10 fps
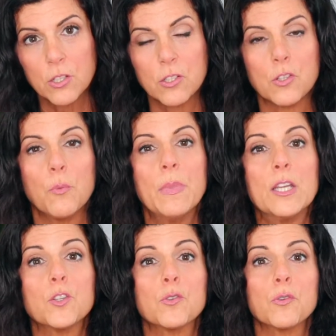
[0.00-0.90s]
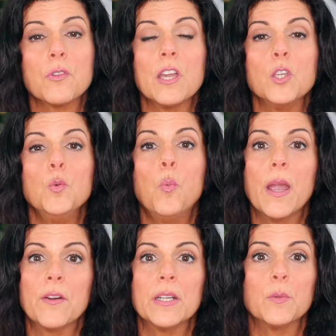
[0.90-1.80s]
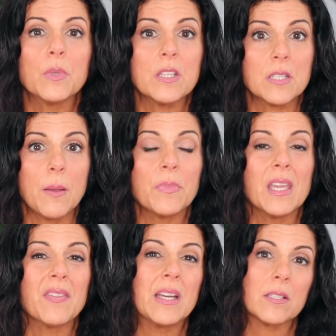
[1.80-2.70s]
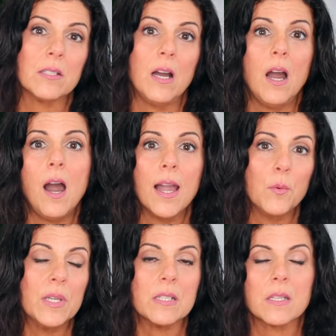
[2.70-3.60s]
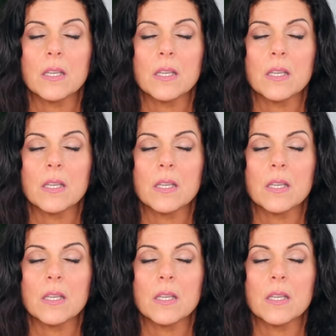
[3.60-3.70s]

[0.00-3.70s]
so make sure that you wear it with something that's high-waisted,